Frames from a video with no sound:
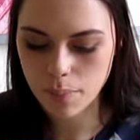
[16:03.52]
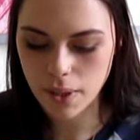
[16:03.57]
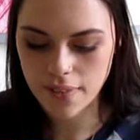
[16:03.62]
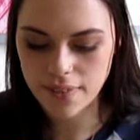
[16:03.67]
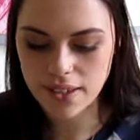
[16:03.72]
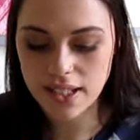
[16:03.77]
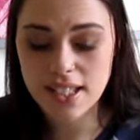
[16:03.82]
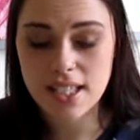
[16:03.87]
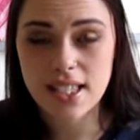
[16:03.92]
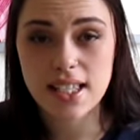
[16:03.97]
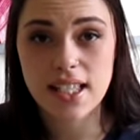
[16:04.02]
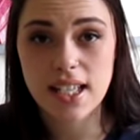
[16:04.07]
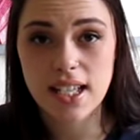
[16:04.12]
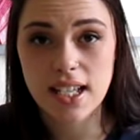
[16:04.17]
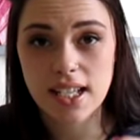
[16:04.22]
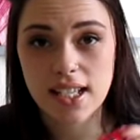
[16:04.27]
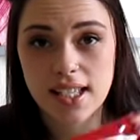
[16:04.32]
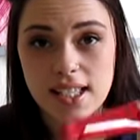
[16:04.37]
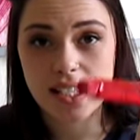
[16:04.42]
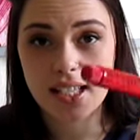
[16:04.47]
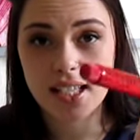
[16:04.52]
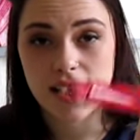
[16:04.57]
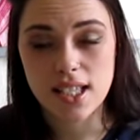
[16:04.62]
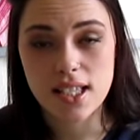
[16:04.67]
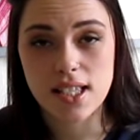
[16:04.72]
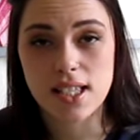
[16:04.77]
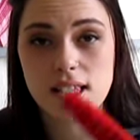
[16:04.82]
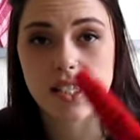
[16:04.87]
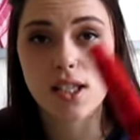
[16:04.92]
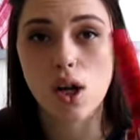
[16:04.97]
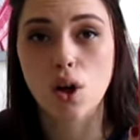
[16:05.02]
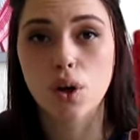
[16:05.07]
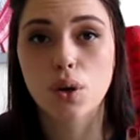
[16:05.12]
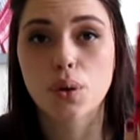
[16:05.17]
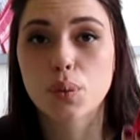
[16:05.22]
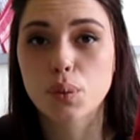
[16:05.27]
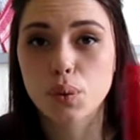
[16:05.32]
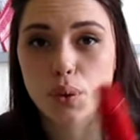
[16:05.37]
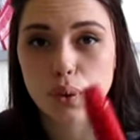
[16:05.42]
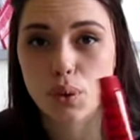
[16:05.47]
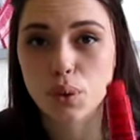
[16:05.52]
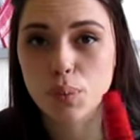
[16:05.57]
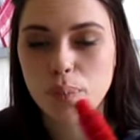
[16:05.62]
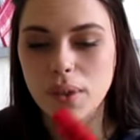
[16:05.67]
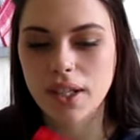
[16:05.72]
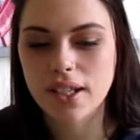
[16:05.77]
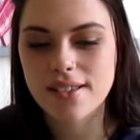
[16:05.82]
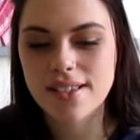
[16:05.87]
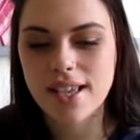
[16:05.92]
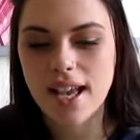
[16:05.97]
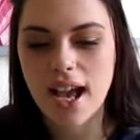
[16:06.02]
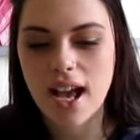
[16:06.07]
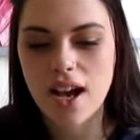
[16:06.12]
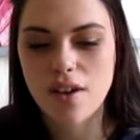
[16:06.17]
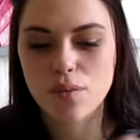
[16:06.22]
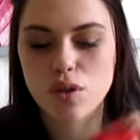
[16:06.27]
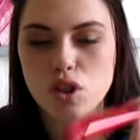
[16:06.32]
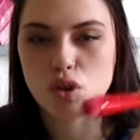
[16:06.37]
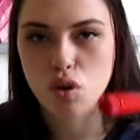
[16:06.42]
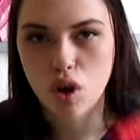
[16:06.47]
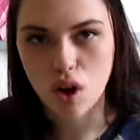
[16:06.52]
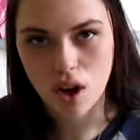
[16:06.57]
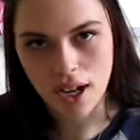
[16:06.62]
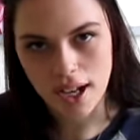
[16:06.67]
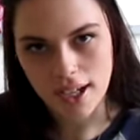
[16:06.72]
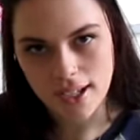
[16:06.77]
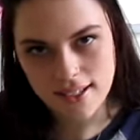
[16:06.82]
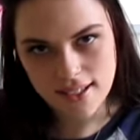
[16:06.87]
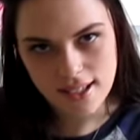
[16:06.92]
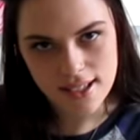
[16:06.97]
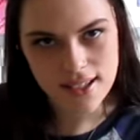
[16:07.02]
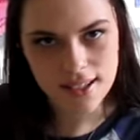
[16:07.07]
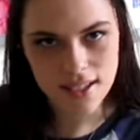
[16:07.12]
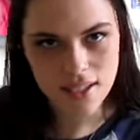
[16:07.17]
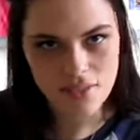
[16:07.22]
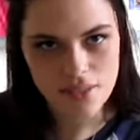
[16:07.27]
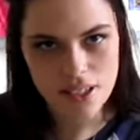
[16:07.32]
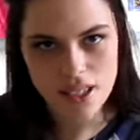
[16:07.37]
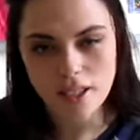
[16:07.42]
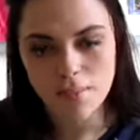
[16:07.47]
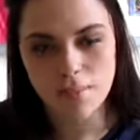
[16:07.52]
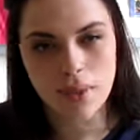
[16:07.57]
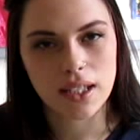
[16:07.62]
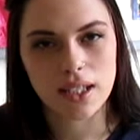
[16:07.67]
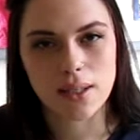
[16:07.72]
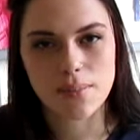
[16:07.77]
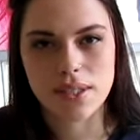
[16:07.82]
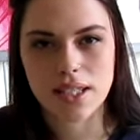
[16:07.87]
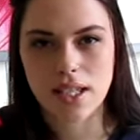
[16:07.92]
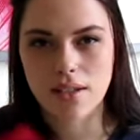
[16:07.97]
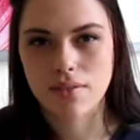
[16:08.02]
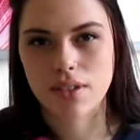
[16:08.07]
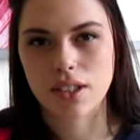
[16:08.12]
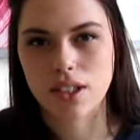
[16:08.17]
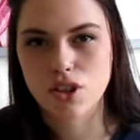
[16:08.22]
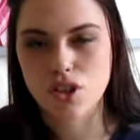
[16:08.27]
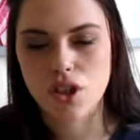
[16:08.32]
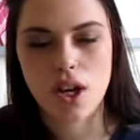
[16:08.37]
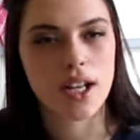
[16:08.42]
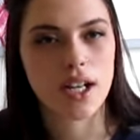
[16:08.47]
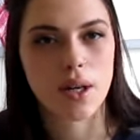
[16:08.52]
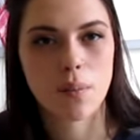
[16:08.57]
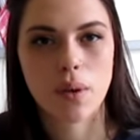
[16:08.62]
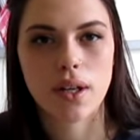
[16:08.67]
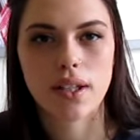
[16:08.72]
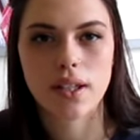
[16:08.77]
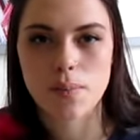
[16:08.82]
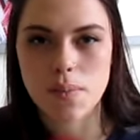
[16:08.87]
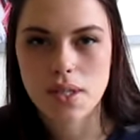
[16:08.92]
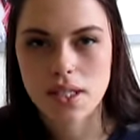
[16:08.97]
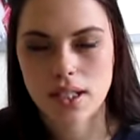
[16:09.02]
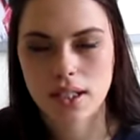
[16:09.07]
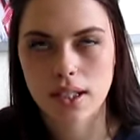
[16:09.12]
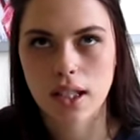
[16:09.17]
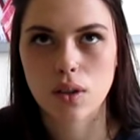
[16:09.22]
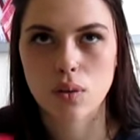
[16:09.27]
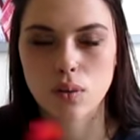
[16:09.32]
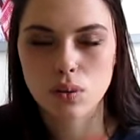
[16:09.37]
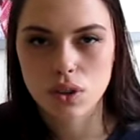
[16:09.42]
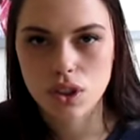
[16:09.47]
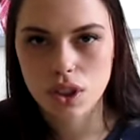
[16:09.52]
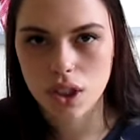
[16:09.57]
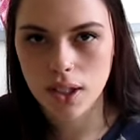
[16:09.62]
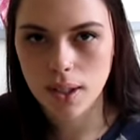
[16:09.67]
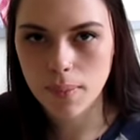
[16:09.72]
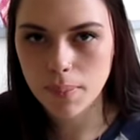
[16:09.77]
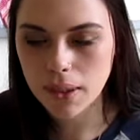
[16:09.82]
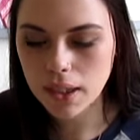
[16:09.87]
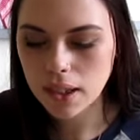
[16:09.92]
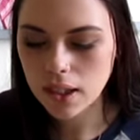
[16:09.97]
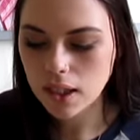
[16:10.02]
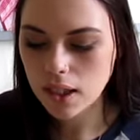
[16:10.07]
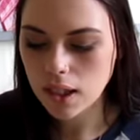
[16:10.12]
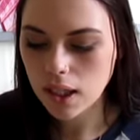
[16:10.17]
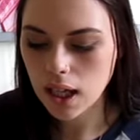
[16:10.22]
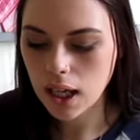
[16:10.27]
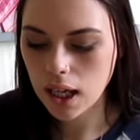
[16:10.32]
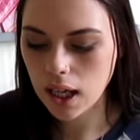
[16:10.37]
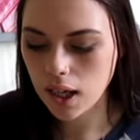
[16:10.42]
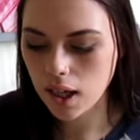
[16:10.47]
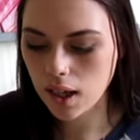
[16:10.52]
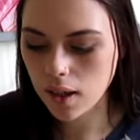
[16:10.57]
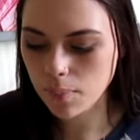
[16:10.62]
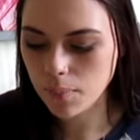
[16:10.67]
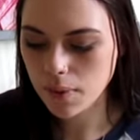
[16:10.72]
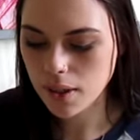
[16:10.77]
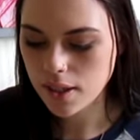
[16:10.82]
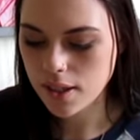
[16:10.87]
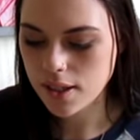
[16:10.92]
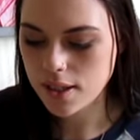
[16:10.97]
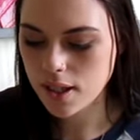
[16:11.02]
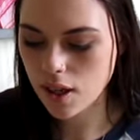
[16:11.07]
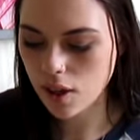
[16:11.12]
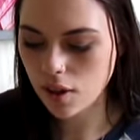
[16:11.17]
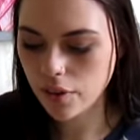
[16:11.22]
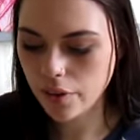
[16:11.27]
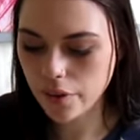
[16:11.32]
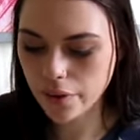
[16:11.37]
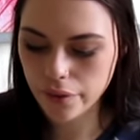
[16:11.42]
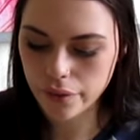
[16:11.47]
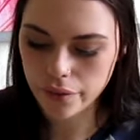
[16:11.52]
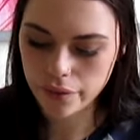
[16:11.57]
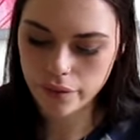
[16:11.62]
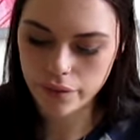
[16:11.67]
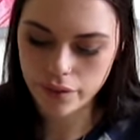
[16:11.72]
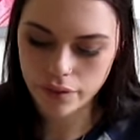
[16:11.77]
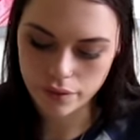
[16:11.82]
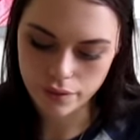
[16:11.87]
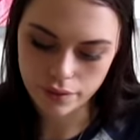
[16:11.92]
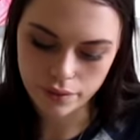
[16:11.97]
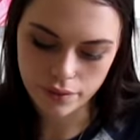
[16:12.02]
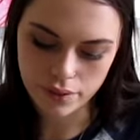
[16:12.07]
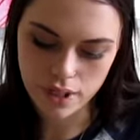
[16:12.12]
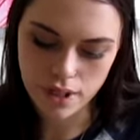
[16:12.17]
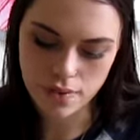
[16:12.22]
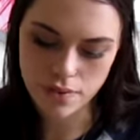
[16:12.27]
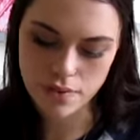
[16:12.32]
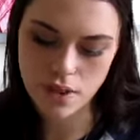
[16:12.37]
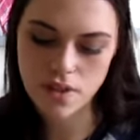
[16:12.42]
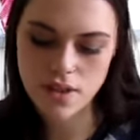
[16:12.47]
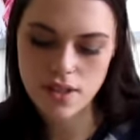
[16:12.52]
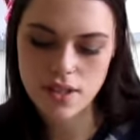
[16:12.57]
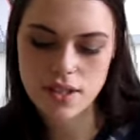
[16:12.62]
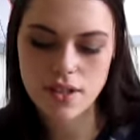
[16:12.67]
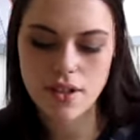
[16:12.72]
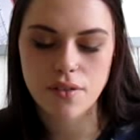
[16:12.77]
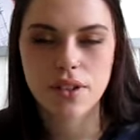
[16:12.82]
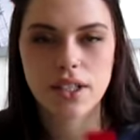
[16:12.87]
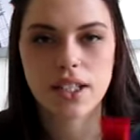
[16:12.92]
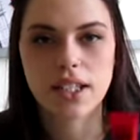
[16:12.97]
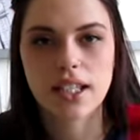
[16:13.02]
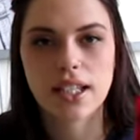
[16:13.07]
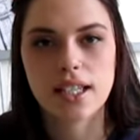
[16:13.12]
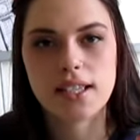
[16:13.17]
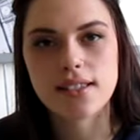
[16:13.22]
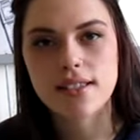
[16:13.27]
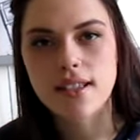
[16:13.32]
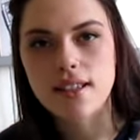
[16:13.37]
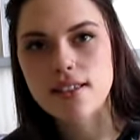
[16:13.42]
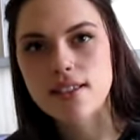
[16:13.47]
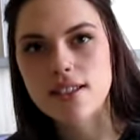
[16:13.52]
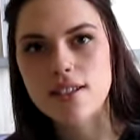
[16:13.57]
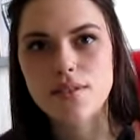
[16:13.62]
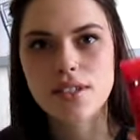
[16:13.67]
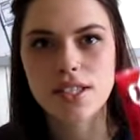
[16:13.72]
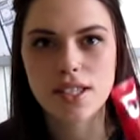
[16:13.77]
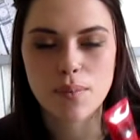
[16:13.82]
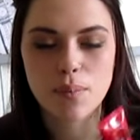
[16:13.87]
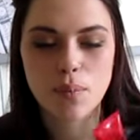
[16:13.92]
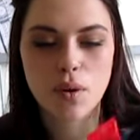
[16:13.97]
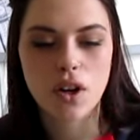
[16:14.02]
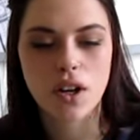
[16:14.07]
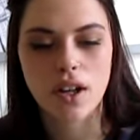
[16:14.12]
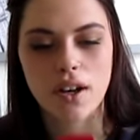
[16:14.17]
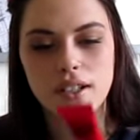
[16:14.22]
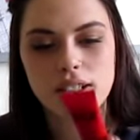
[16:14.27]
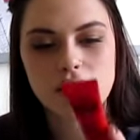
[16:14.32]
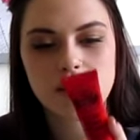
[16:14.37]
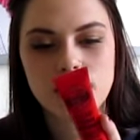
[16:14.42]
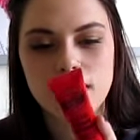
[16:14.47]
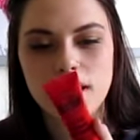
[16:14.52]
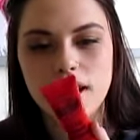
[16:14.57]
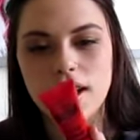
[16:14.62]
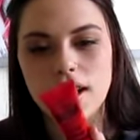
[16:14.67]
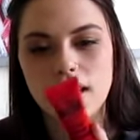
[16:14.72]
But this is so good, because I have dry, sensitive skin. My lips get really dry and I wear lipstick like all the time. So even though this is not really like a sensitive skin product,